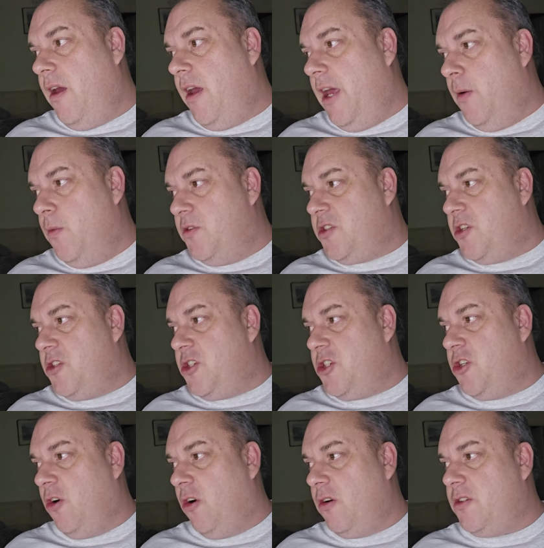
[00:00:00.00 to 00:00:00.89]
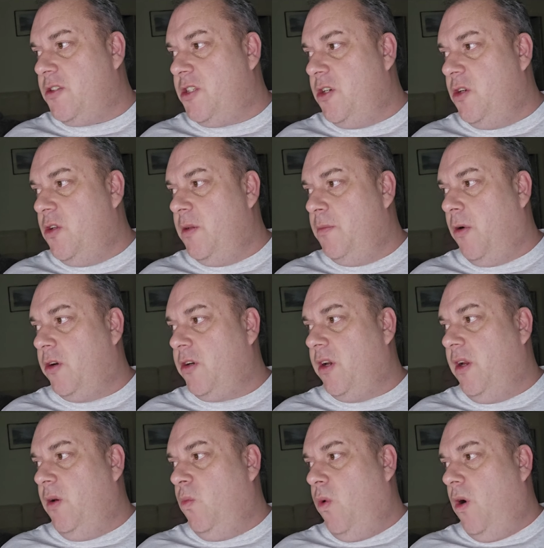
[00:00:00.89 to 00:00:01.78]
It was a shock to the
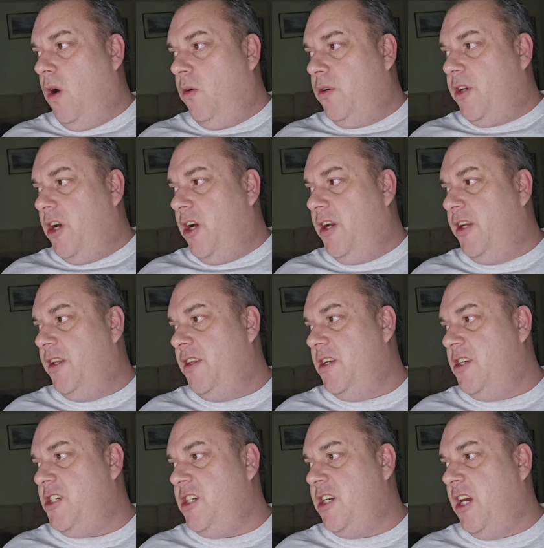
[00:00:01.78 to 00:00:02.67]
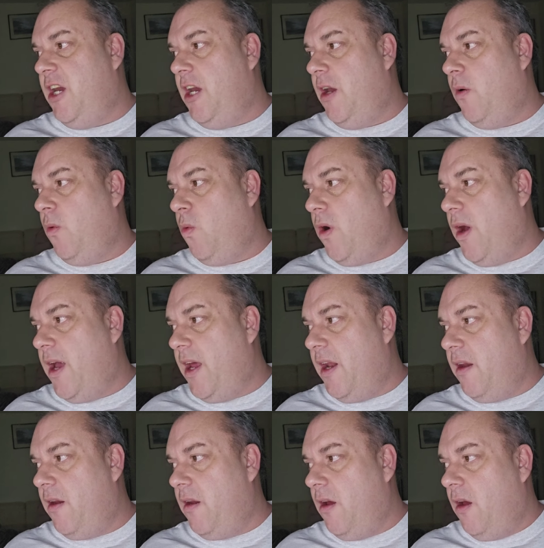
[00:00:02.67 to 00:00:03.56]
modelling world early this year
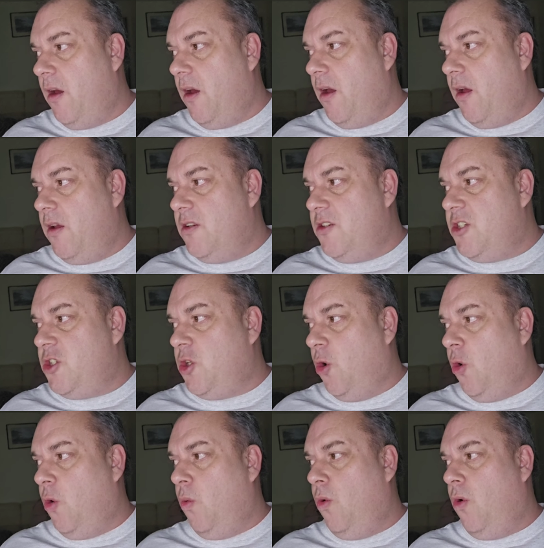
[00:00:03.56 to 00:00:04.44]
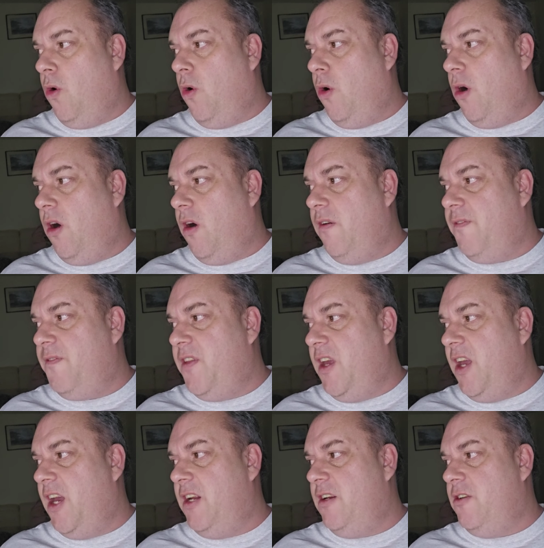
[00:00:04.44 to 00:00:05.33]
when stalwart of
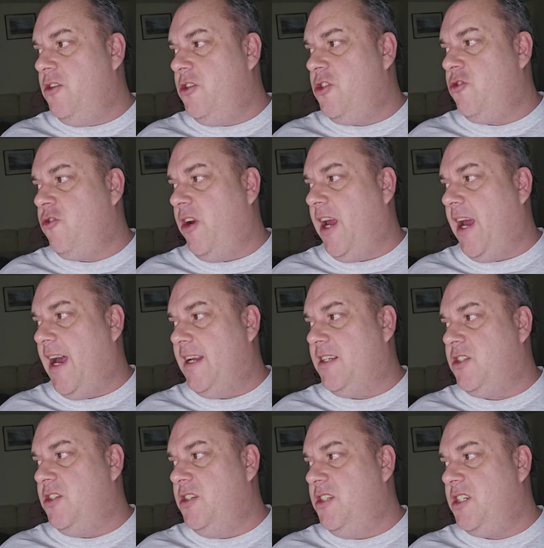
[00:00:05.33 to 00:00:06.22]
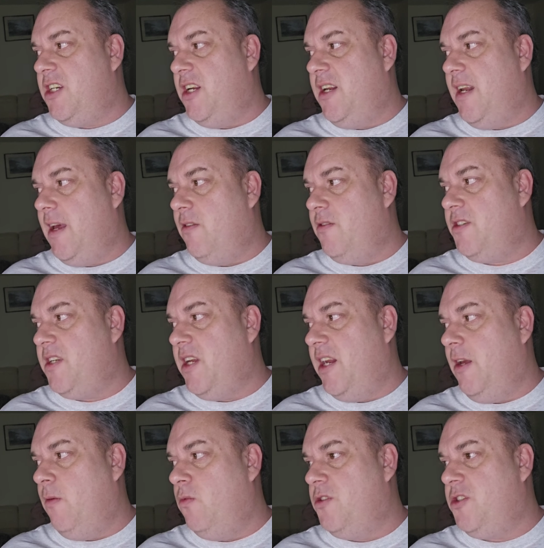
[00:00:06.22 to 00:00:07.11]
the industry Hatton's announced
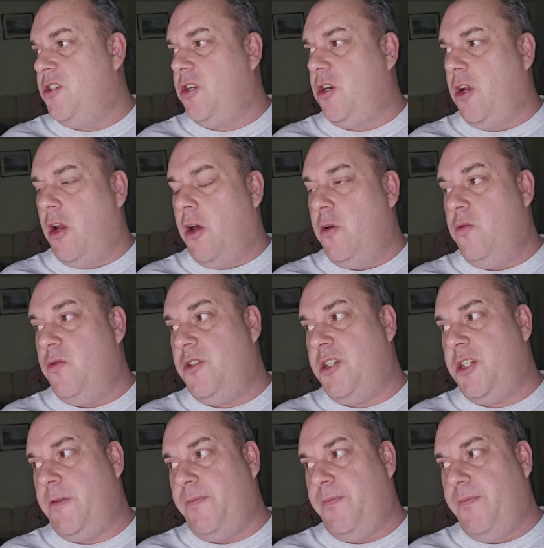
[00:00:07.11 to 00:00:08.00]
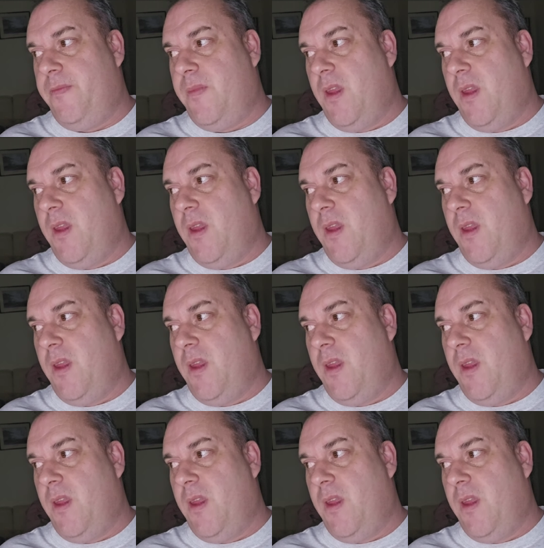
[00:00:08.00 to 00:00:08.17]
that it was to close.